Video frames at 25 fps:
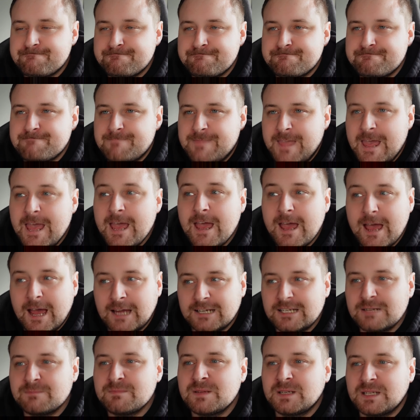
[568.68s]
They're
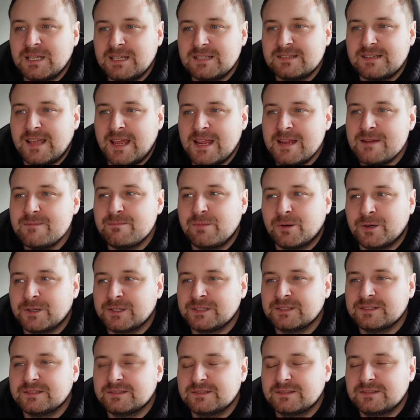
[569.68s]
adamant it's
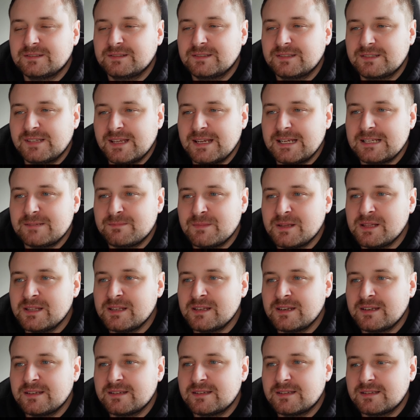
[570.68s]
8.6
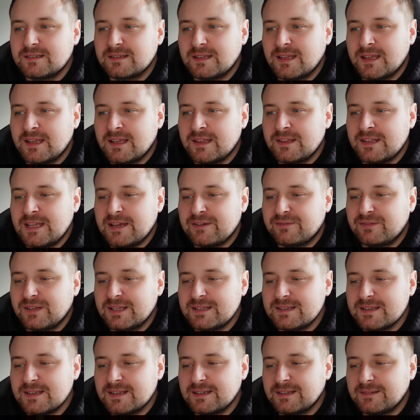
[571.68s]
million is the
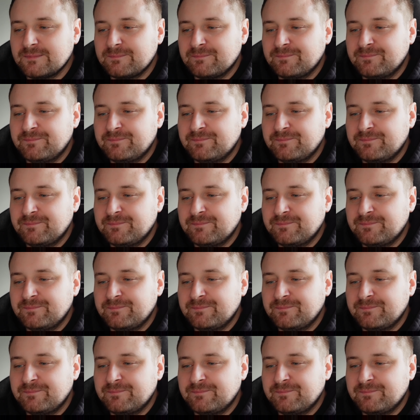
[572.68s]
Athletic.